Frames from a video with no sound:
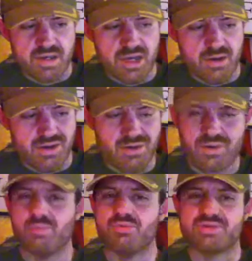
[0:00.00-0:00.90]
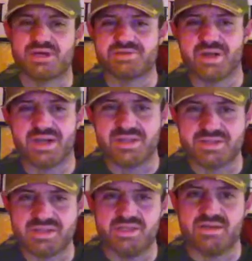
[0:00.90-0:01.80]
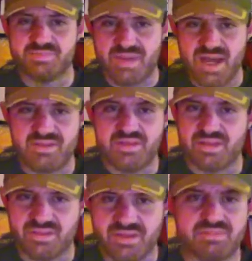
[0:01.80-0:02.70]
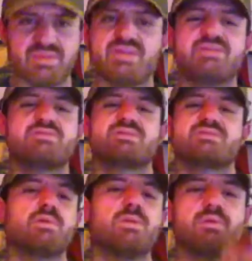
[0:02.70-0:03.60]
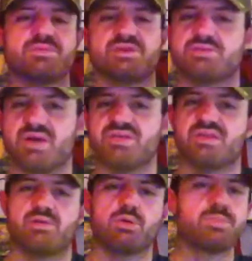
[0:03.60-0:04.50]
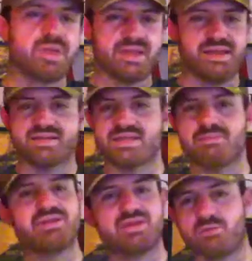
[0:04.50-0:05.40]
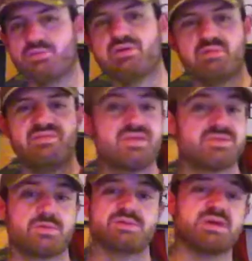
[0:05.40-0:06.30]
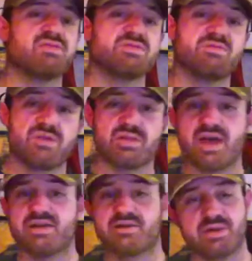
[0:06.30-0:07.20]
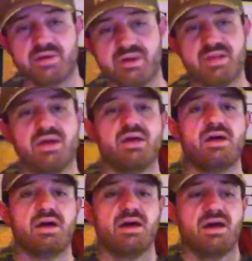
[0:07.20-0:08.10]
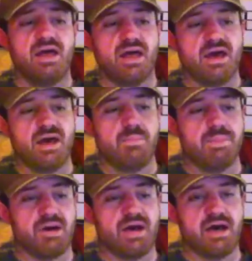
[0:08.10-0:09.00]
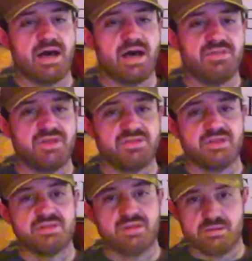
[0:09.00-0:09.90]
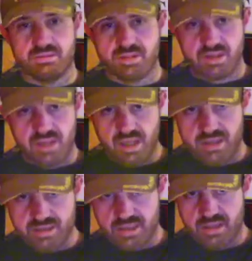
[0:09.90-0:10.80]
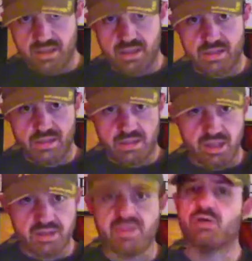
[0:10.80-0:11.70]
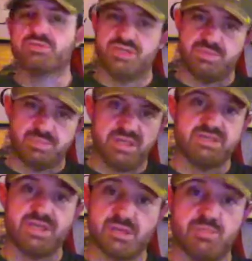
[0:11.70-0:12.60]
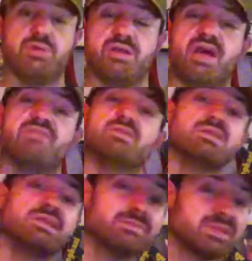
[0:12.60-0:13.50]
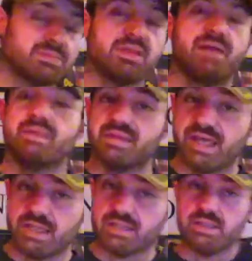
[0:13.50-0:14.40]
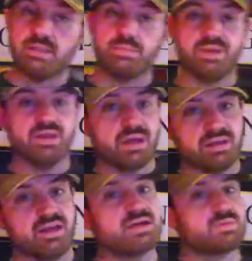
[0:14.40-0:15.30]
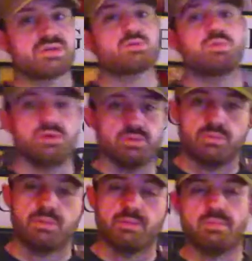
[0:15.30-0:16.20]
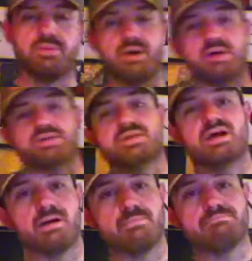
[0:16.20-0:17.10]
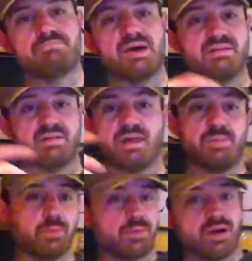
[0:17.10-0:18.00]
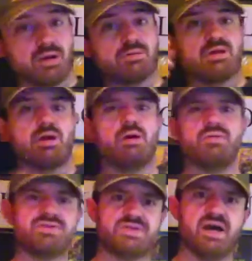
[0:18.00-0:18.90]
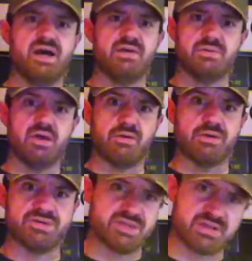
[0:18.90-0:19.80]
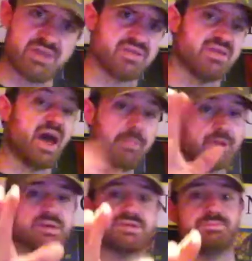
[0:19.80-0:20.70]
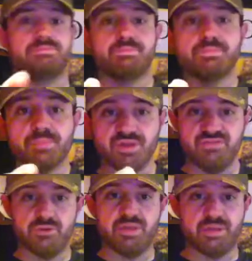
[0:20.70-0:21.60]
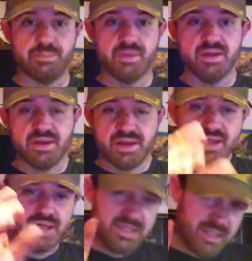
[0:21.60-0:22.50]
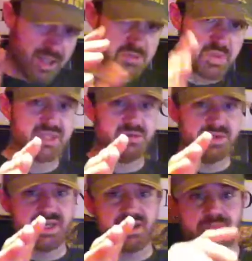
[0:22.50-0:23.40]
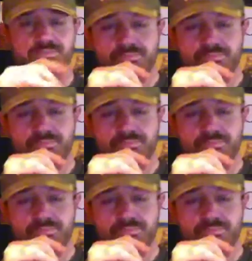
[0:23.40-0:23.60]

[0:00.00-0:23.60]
how homosexuality is bad, and there's this whole homosexuality thing that we're pitted against them. I think we've done this to ourselves in a fairly high degree. But I think that the gays and the LGBT community have a little bit of blame to take, but not as much as we do. I'm gonna be honest. And a lot of people are probably going right now, "Oh, this guy, you're not a Christian or anything like that." I'm a Christian, believe you me. I'll explain it to you in a second.